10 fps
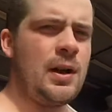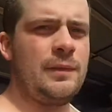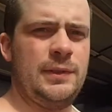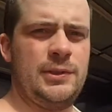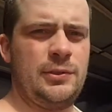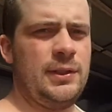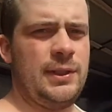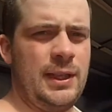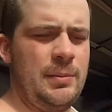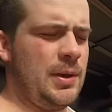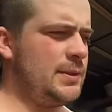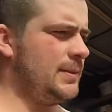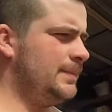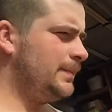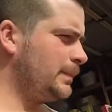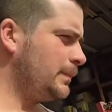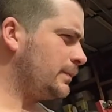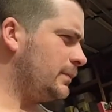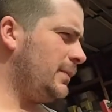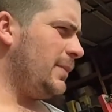I've destroyed the gearbox,
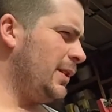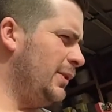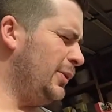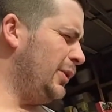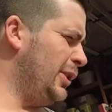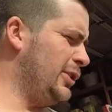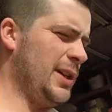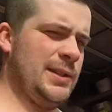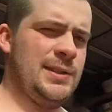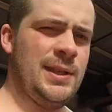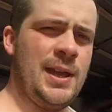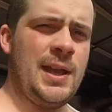the auto trans.